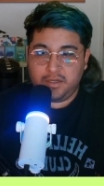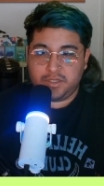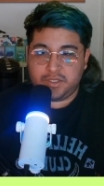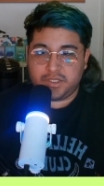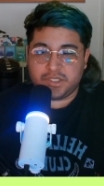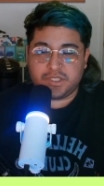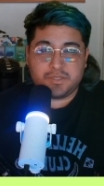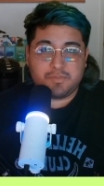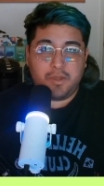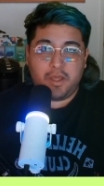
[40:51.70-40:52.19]

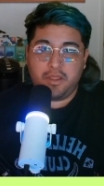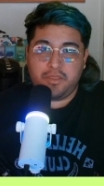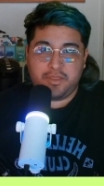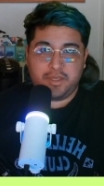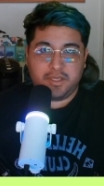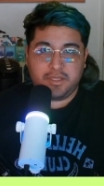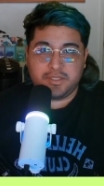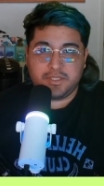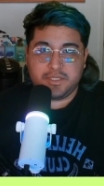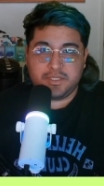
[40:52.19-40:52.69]
just small
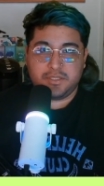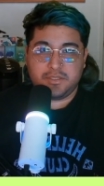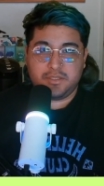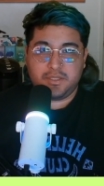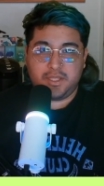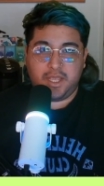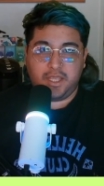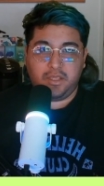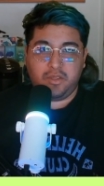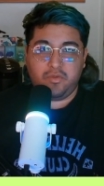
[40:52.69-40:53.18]
things
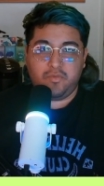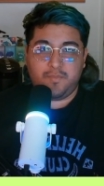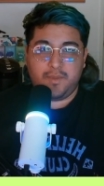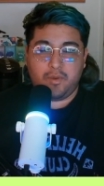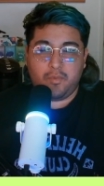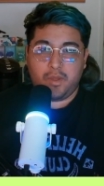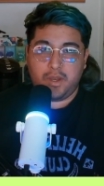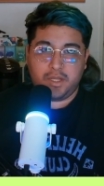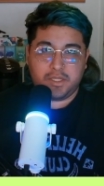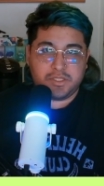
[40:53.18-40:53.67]
that you've
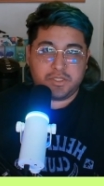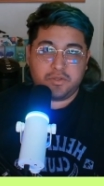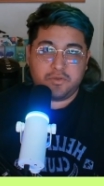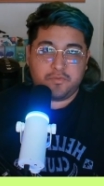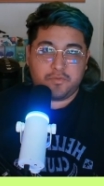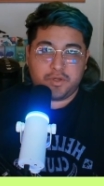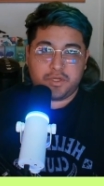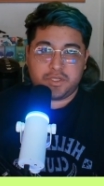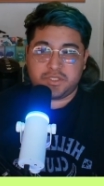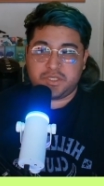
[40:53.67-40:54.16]
been wanting to do
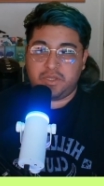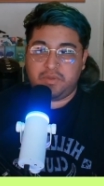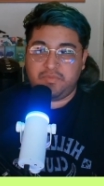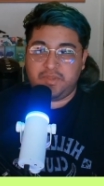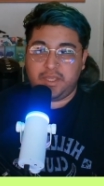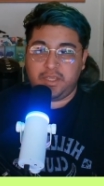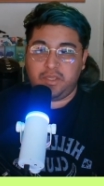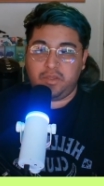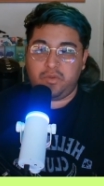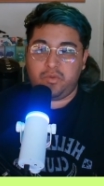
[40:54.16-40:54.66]
for yourself
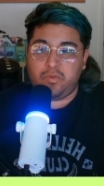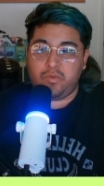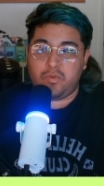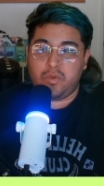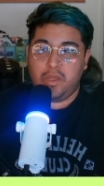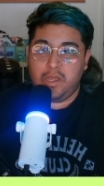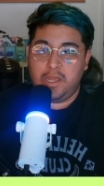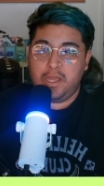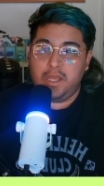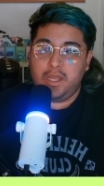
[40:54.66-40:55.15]
that you
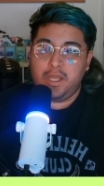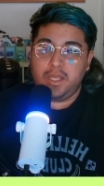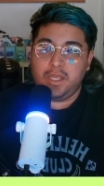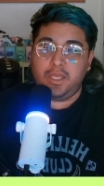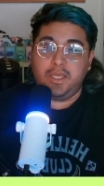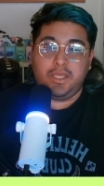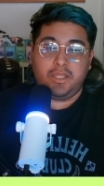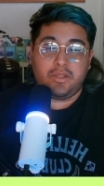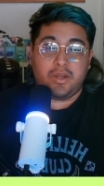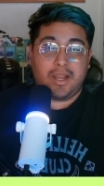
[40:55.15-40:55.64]

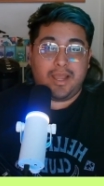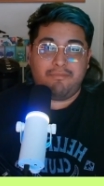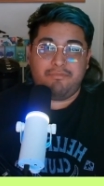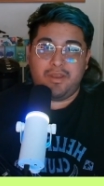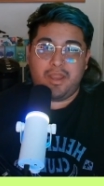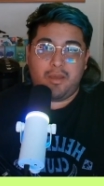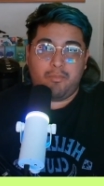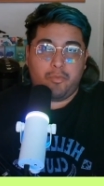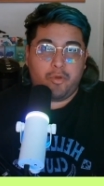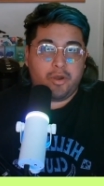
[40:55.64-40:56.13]
either have
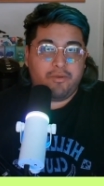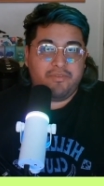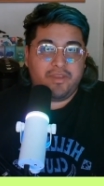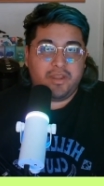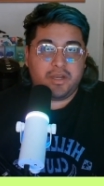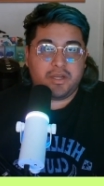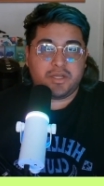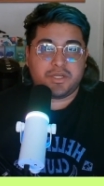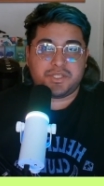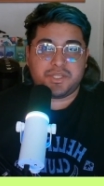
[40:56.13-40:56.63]
not
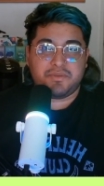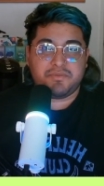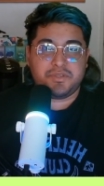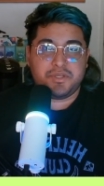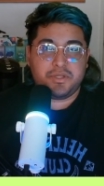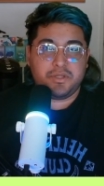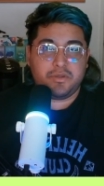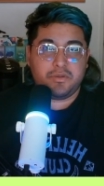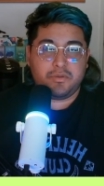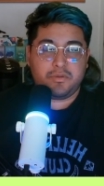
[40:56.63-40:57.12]
motivated yourself to
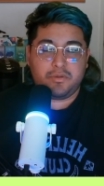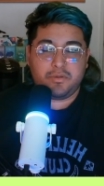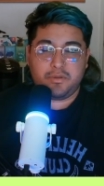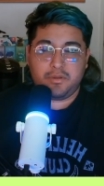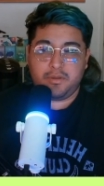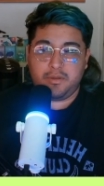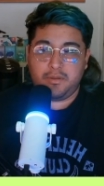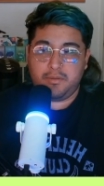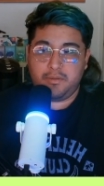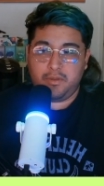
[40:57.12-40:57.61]
do
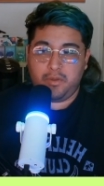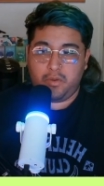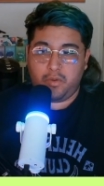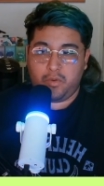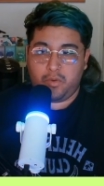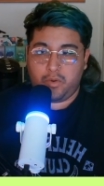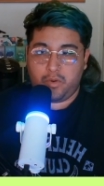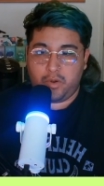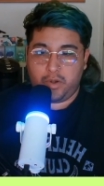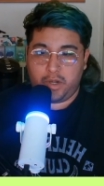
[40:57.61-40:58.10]

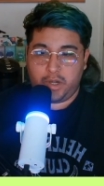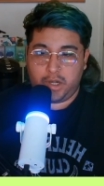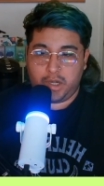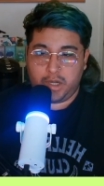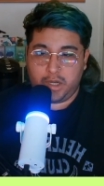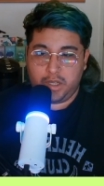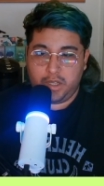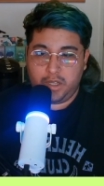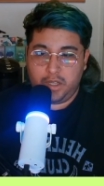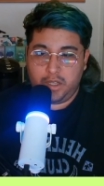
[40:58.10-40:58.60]

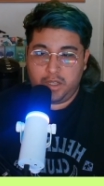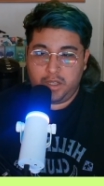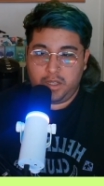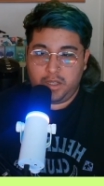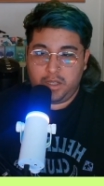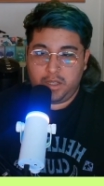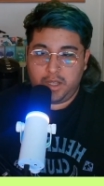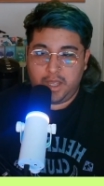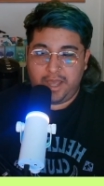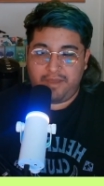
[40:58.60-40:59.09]
or
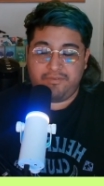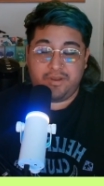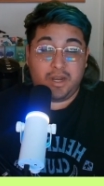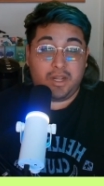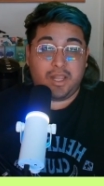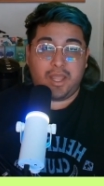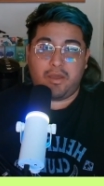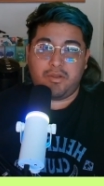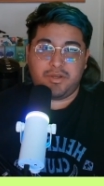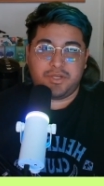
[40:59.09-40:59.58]
haven't
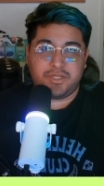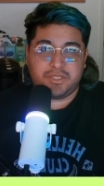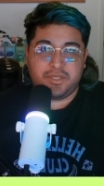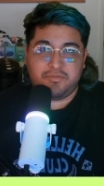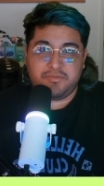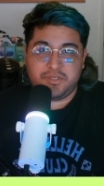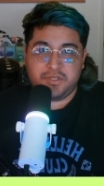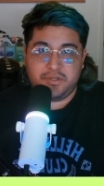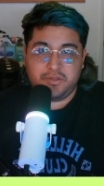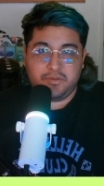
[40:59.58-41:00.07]
allowed
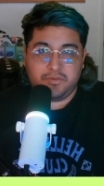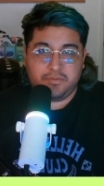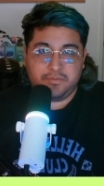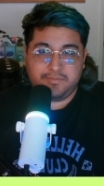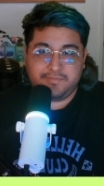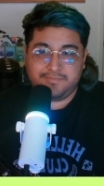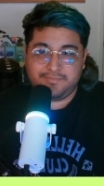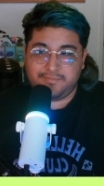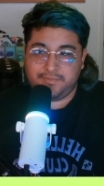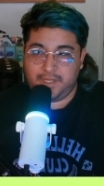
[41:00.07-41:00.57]
yourself to do,
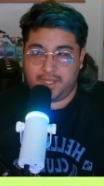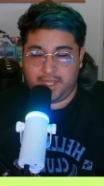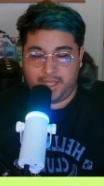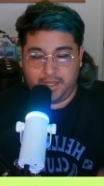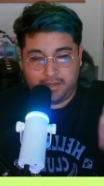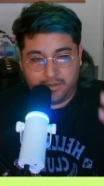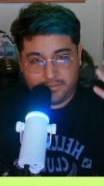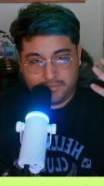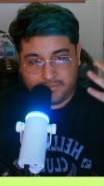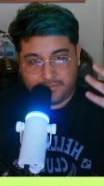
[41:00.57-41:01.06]

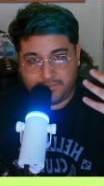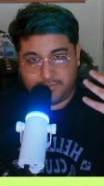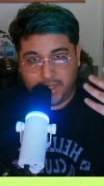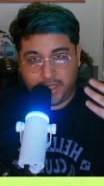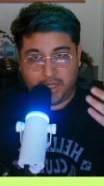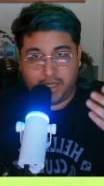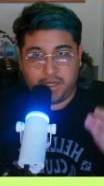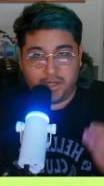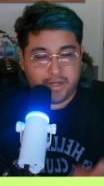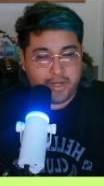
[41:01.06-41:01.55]
like
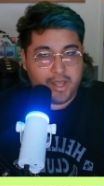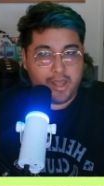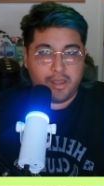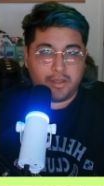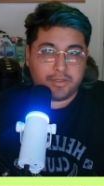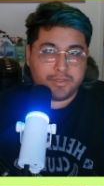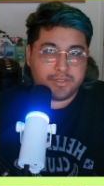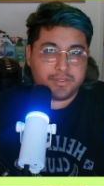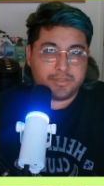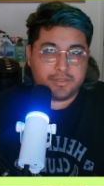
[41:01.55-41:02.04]
painting your
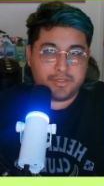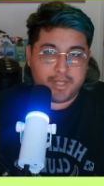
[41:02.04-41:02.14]
nails,